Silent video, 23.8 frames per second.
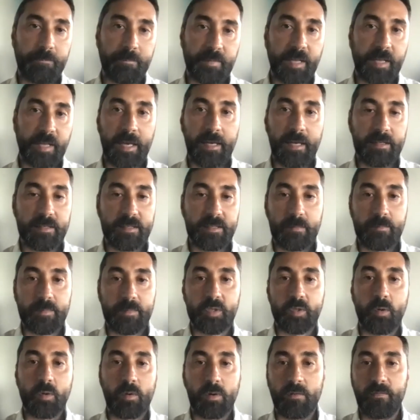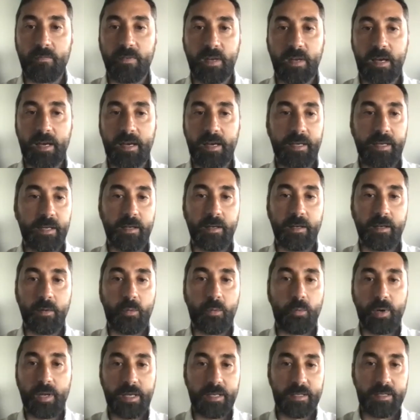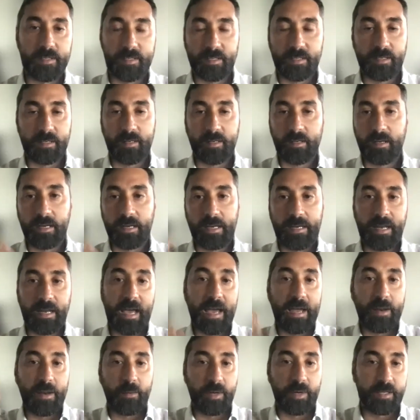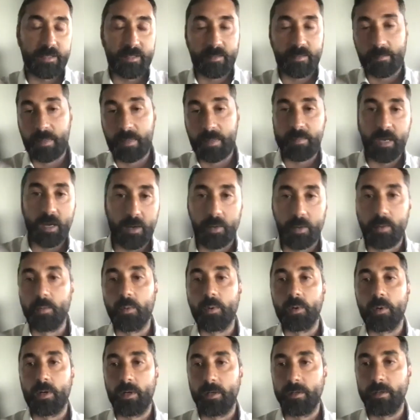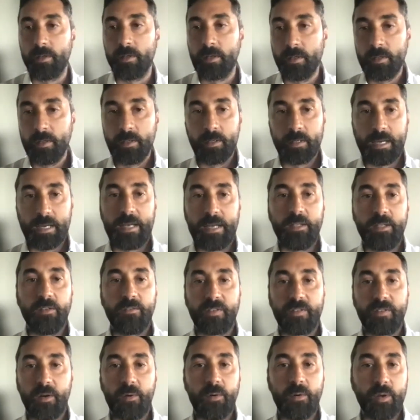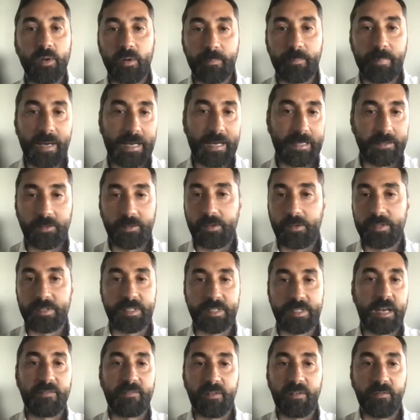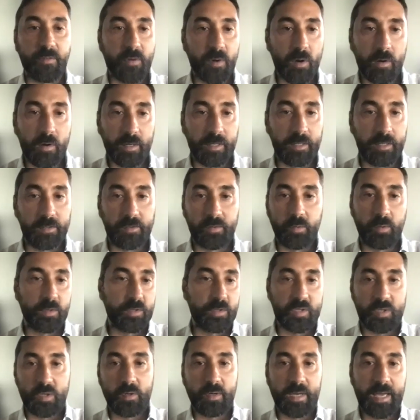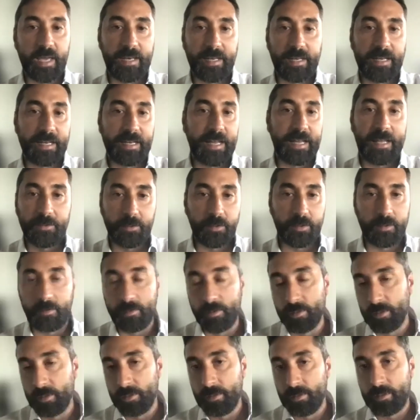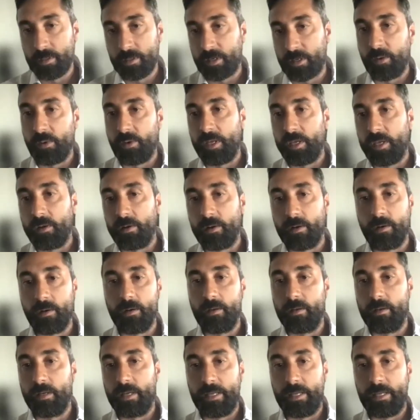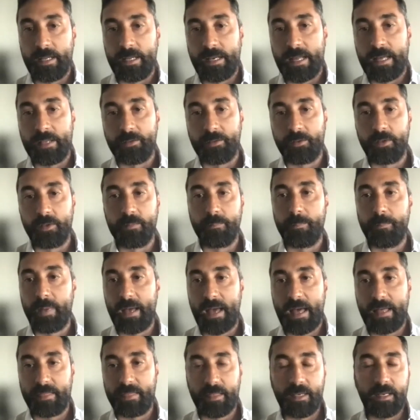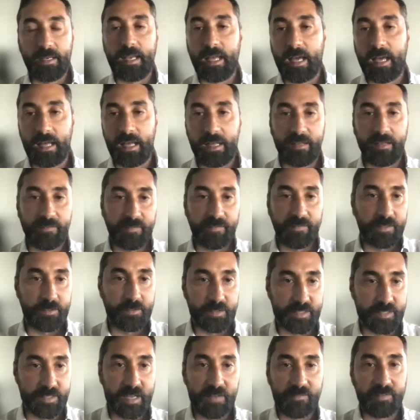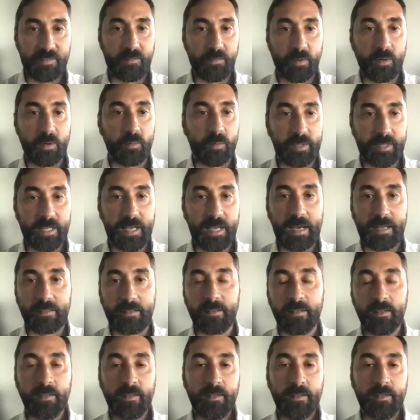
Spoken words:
take some sort of like risk and high risk, maybe high reward kind of career path. There's nothing wrong into also getting another career and another path in life. And there's nothing wrong with that.